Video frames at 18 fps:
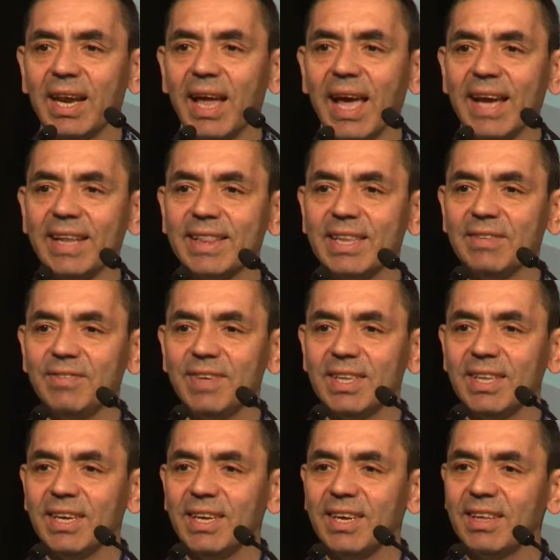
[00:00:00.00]

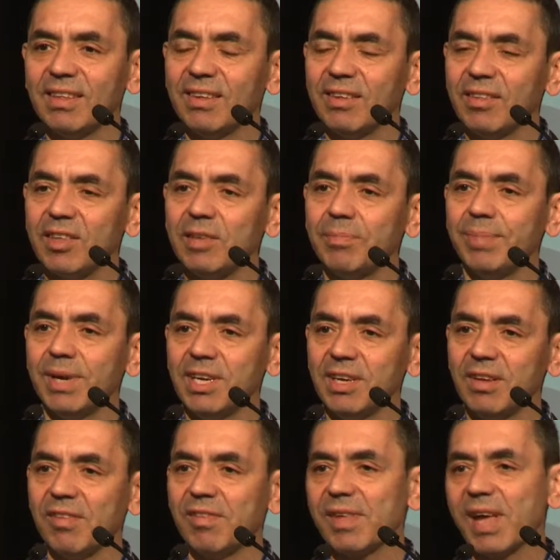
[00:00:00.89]
activity since the
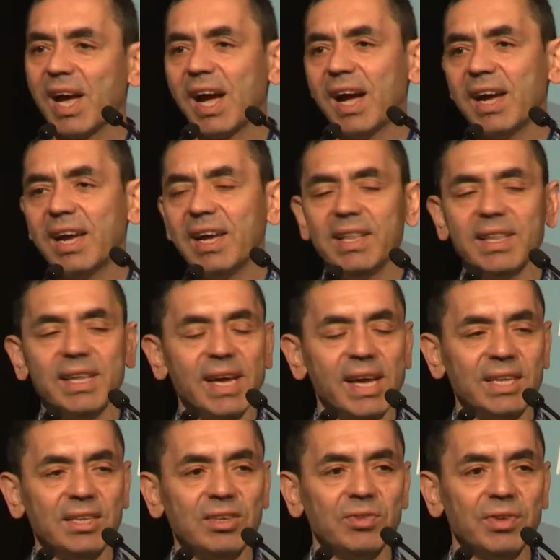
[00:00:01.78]
patients are in the
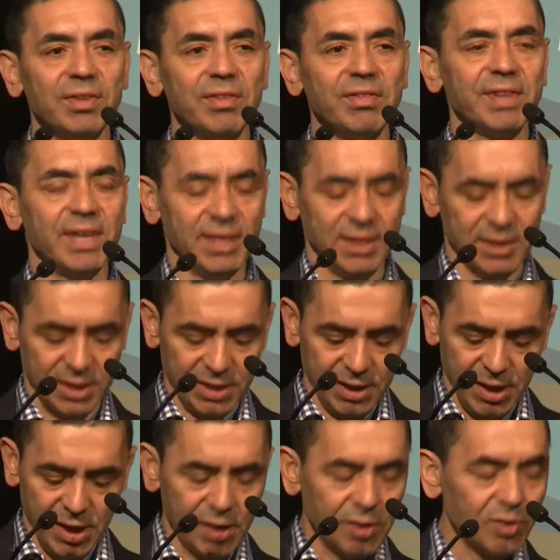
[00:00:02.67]
adjuvant stage.
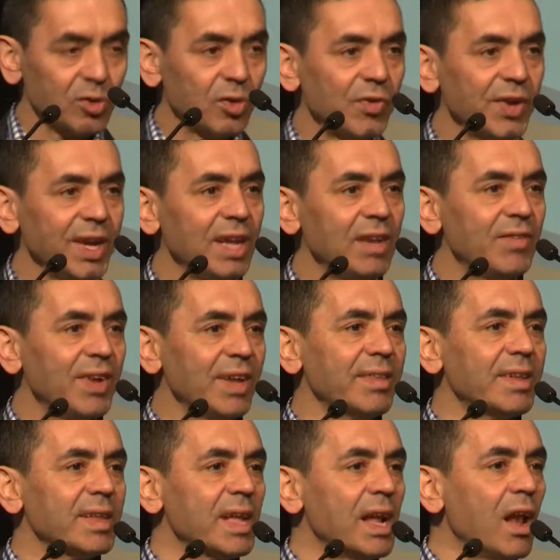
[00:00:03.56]
So we
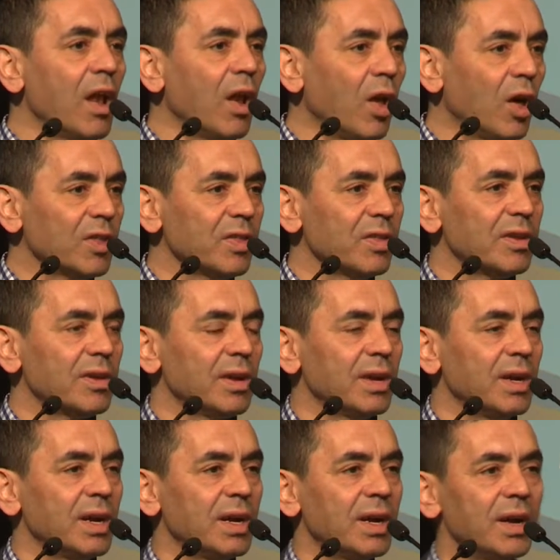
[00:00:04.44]
invested a lot
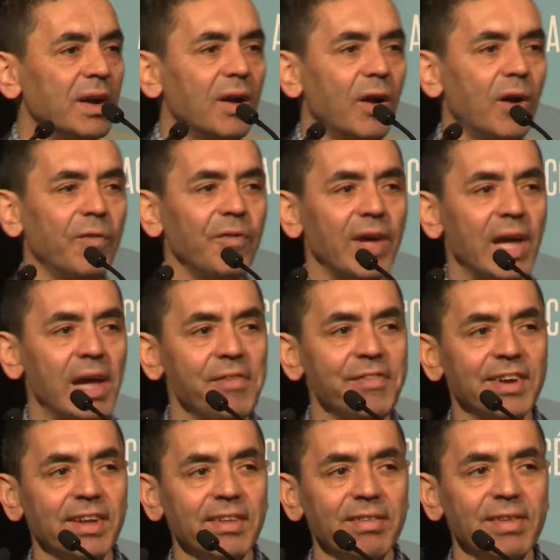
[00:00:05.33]
of
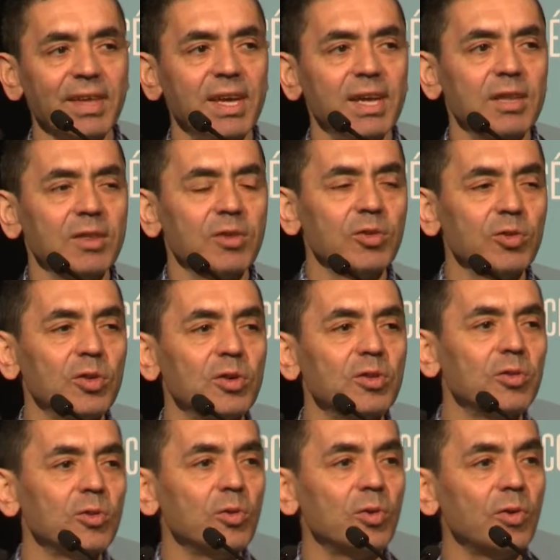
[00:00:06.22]
efforts
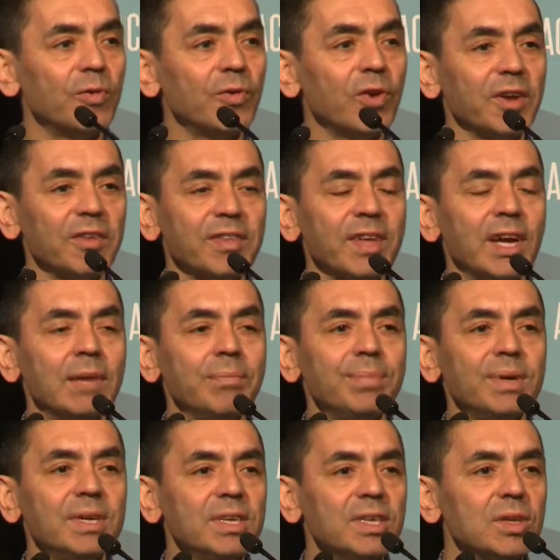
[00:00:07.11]
to, for
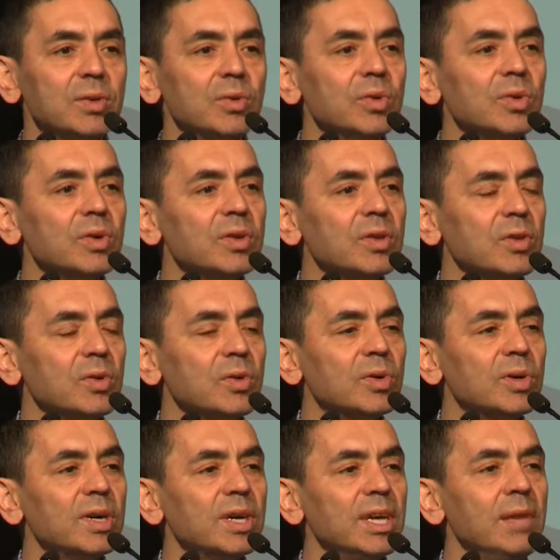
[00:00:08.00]
example,
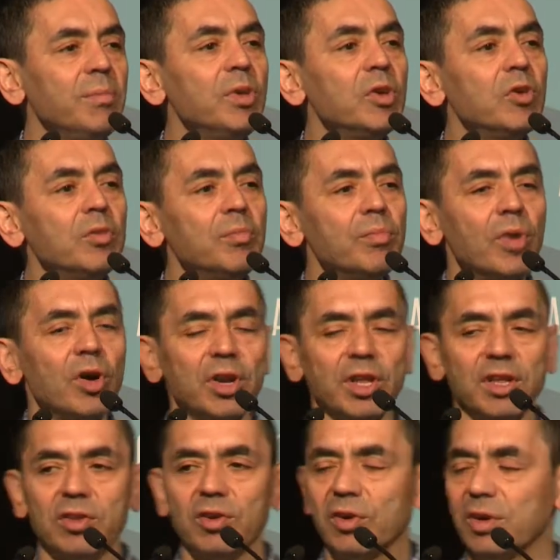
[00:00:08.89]
do immune
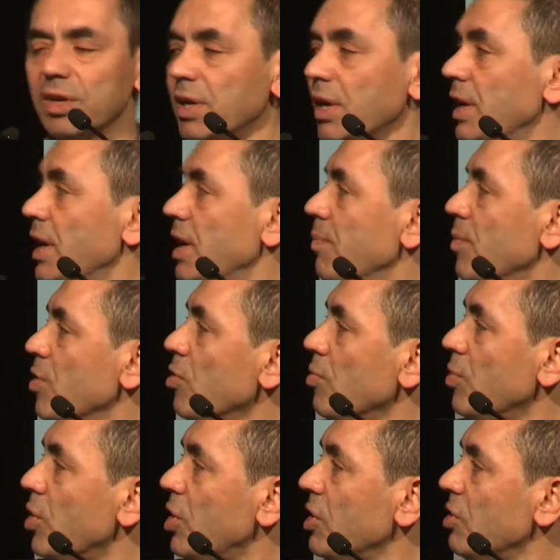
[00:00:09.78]
monitoring. And
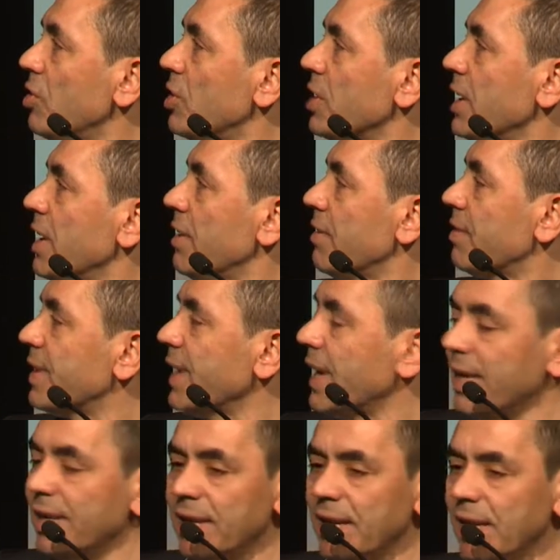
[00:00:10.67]
immune monitoring is
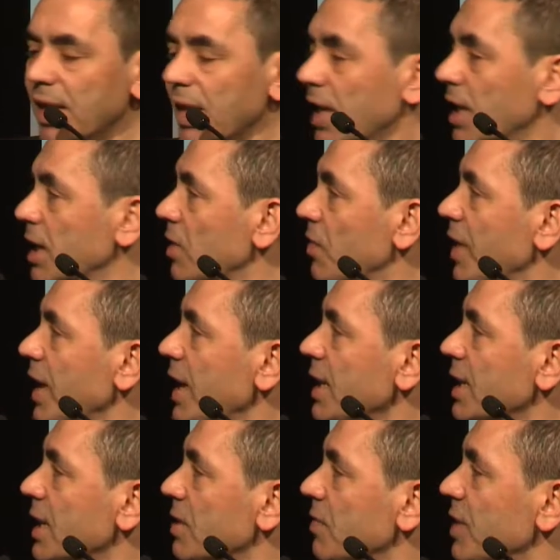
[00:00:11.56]
done in a way
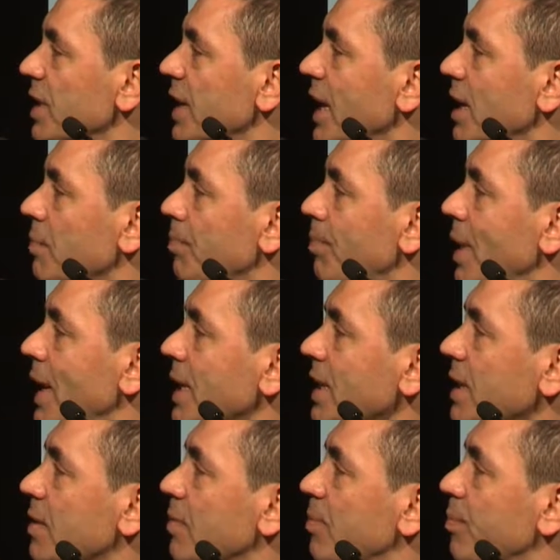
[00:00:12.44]
that we get blood
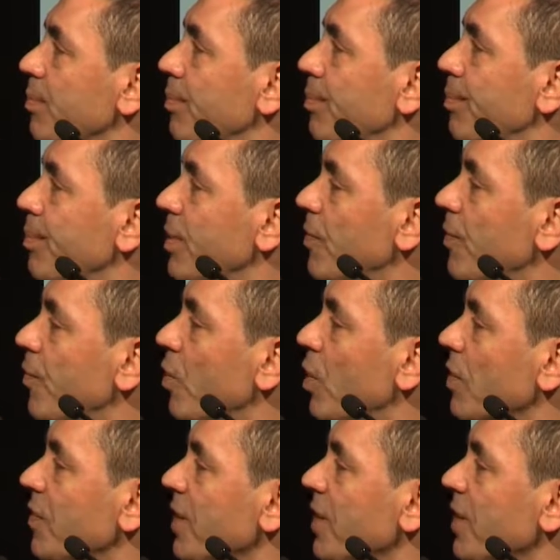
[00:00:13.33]
before